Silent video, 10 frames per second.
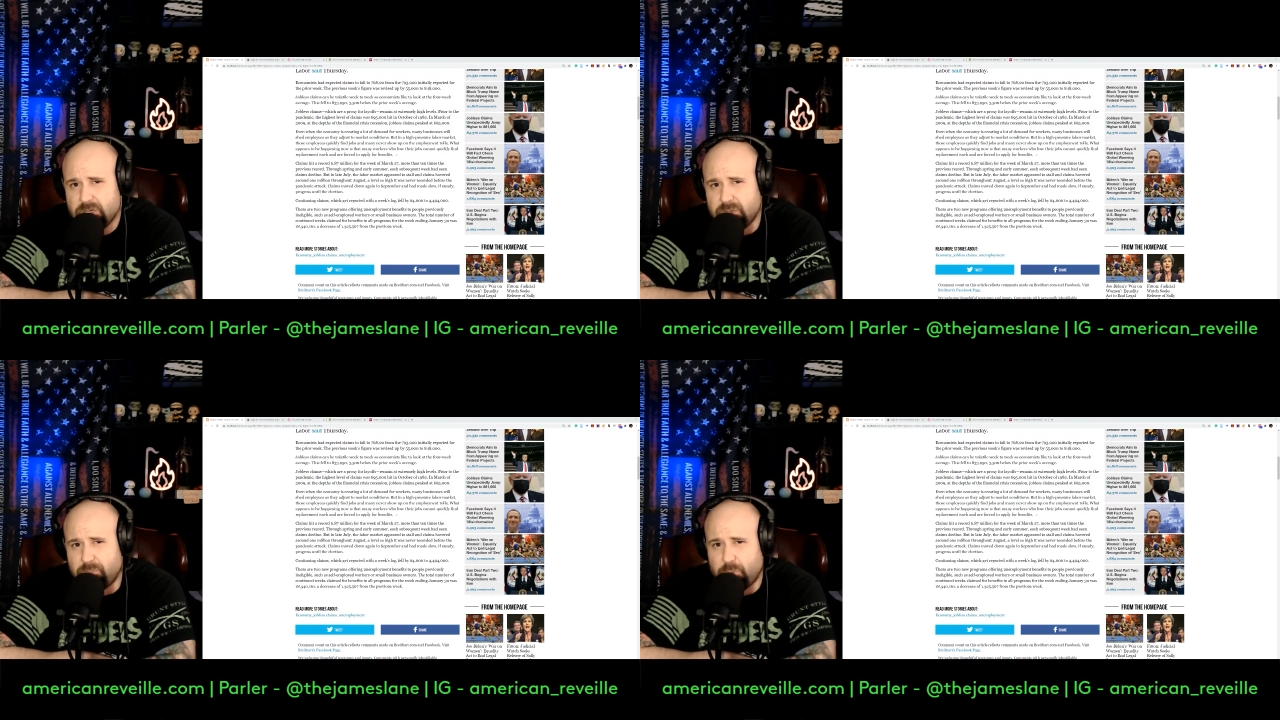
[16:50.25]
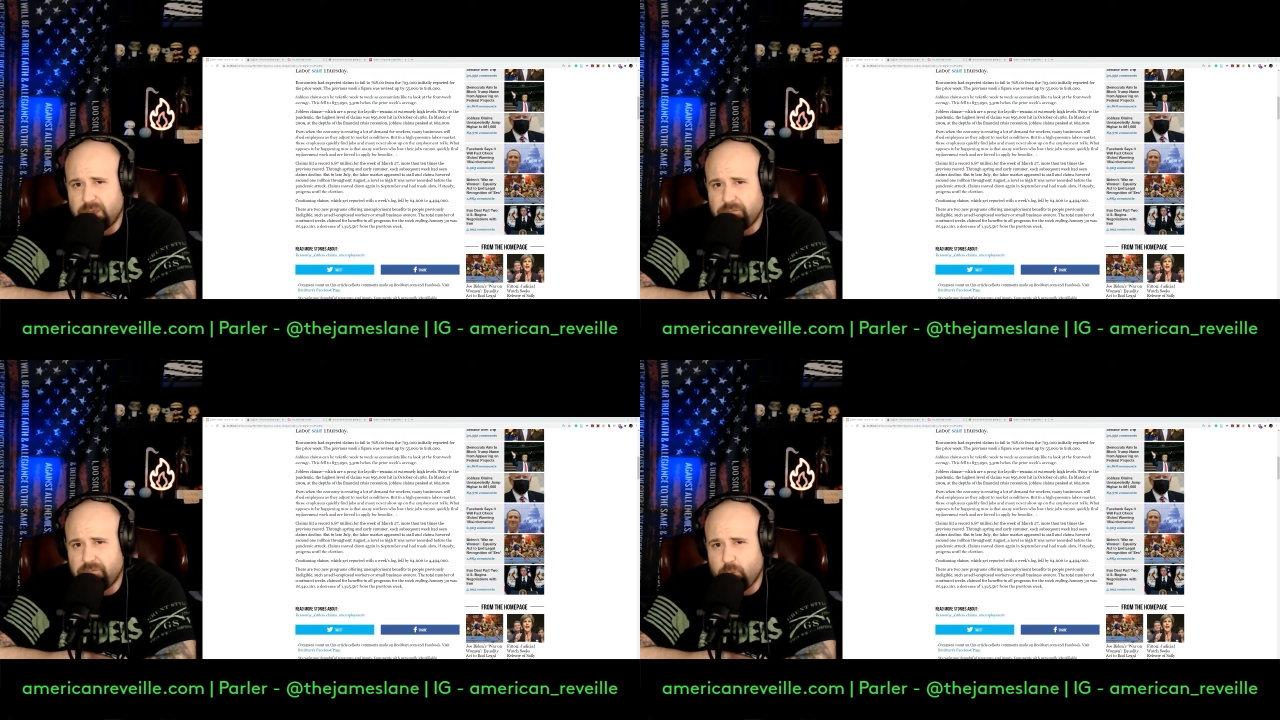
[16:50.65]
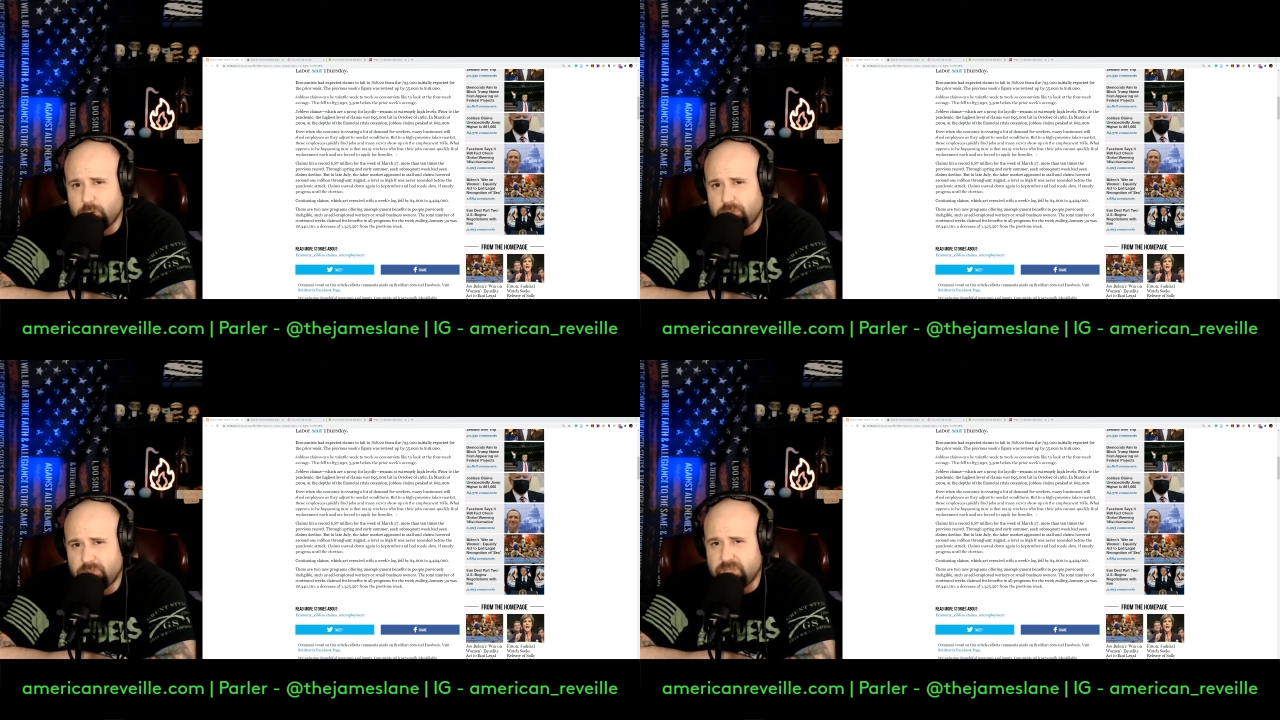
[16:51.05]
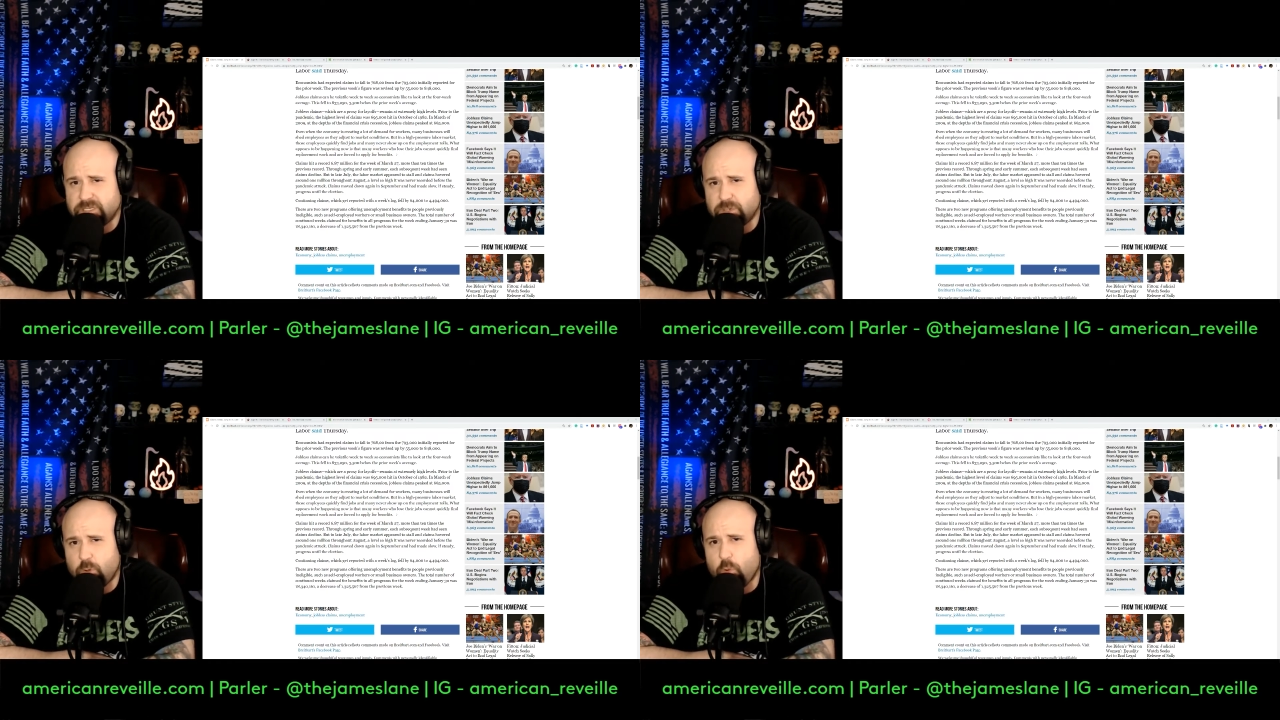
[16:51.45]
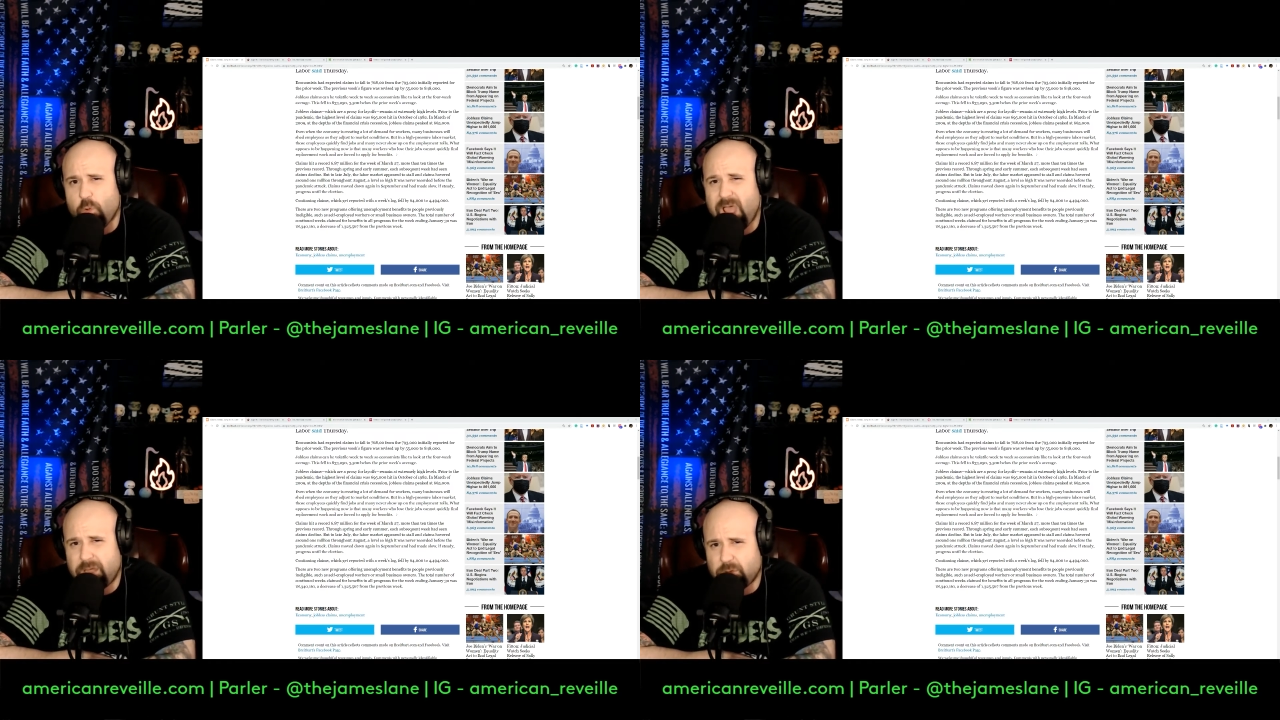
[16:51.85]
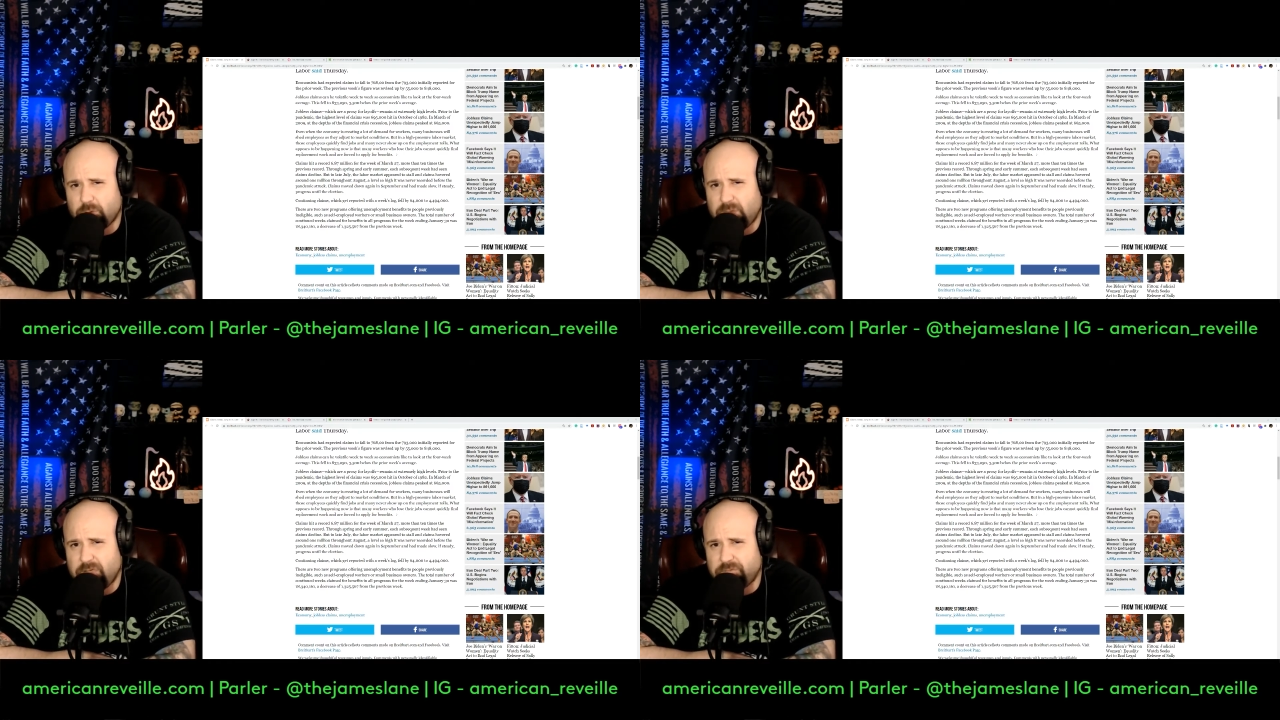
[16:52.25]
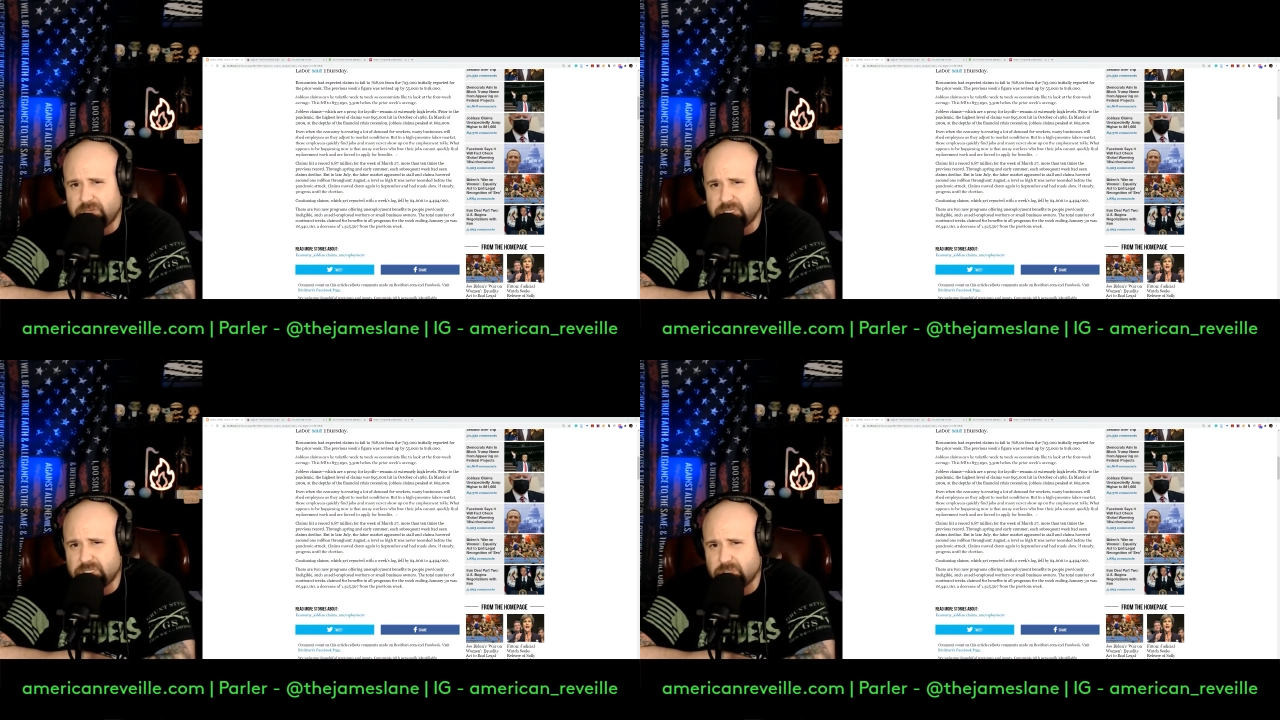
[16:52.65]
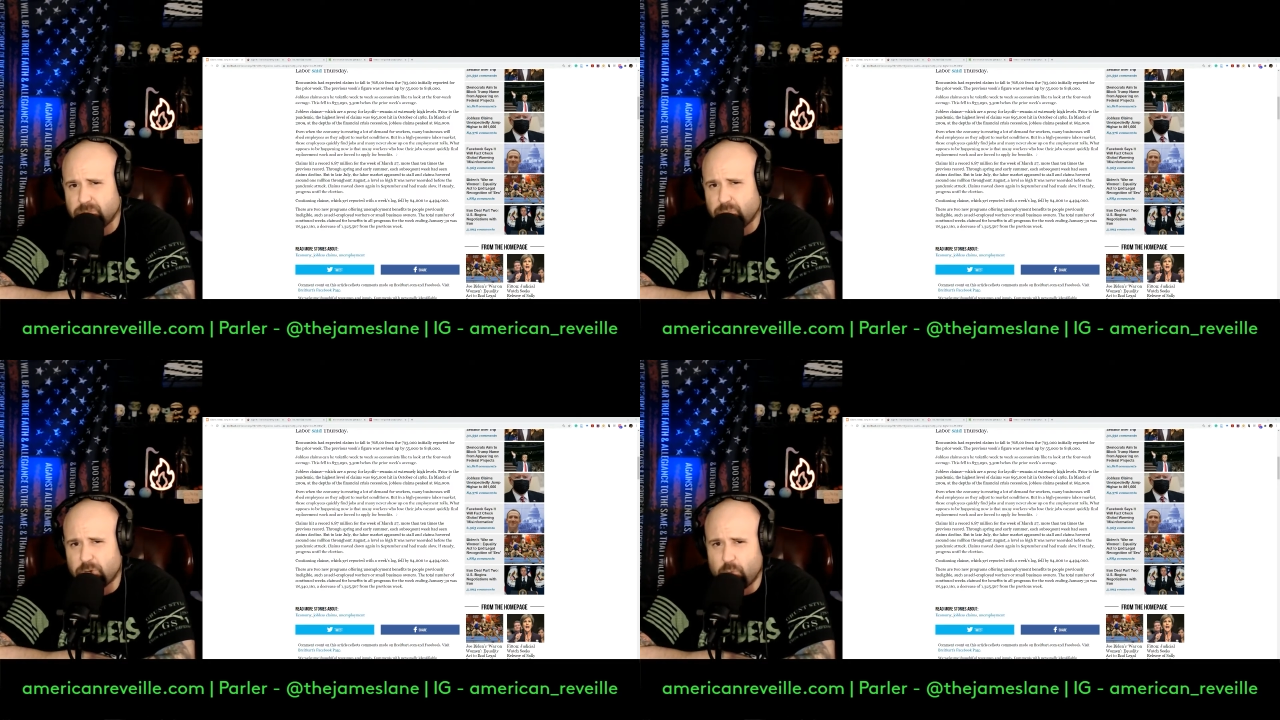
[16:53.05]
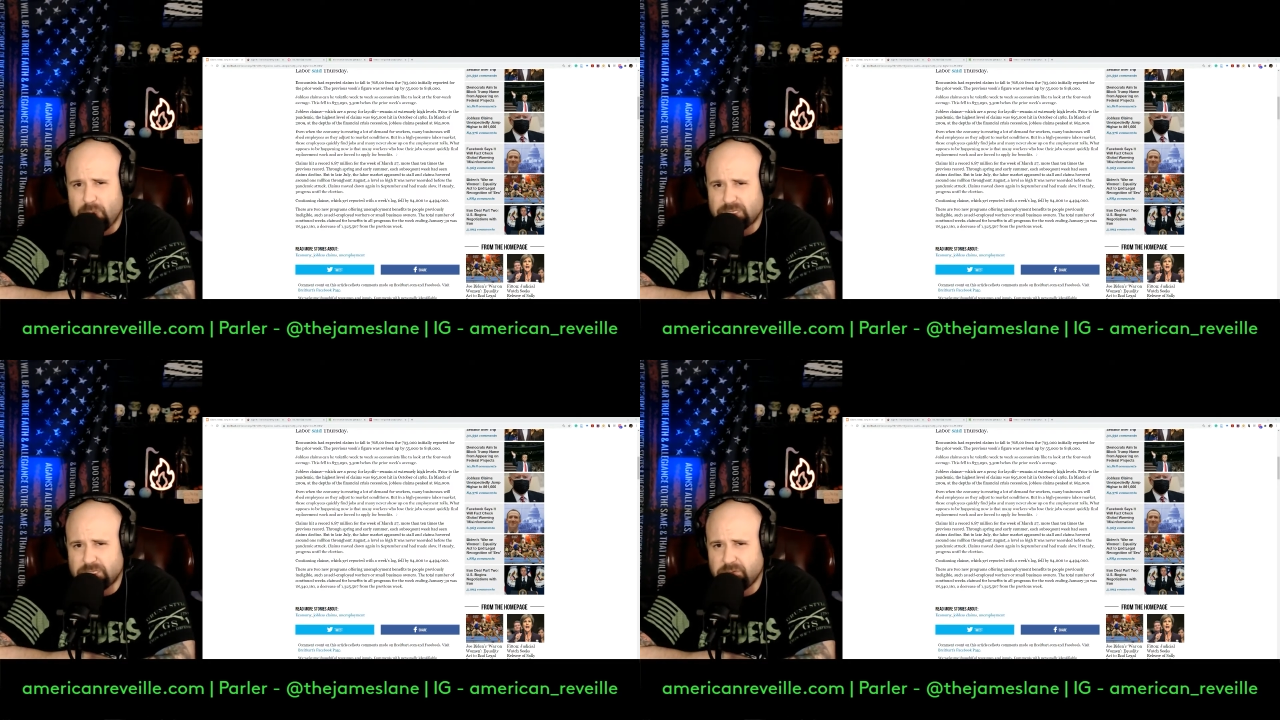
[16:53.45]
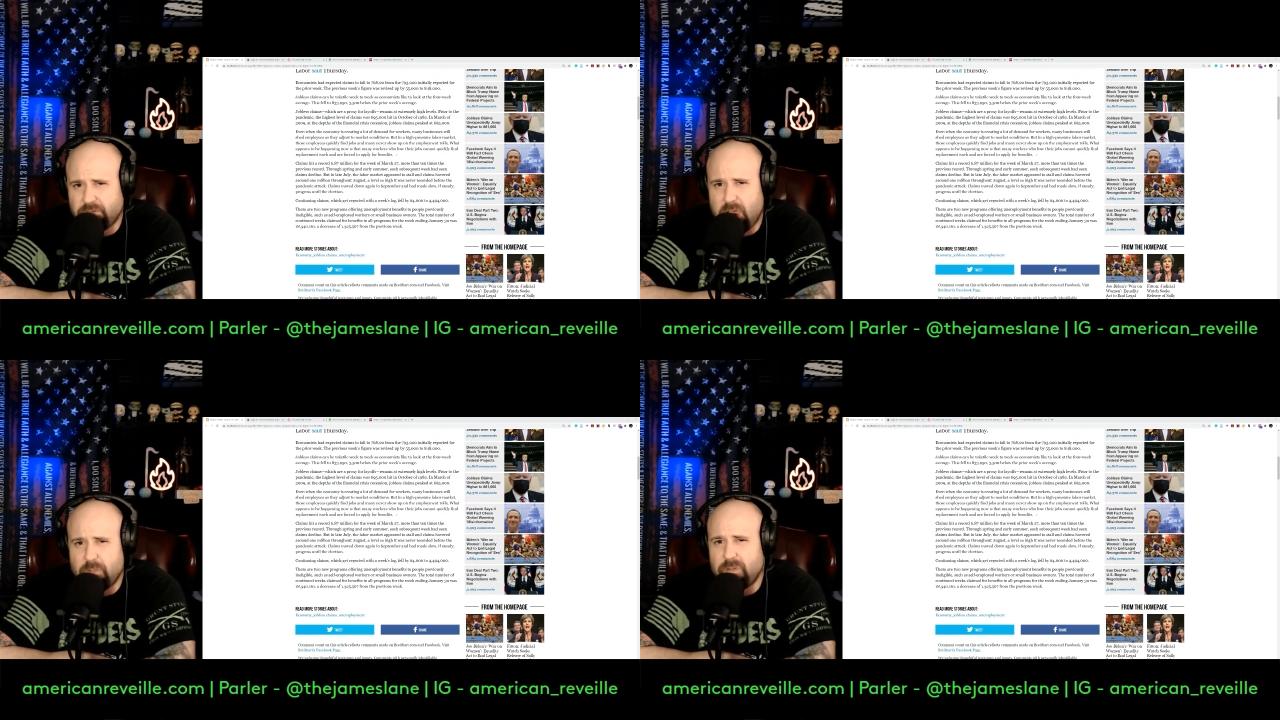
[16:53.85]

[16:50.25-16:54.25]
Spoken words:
to bring forth this radical leftist, progressive,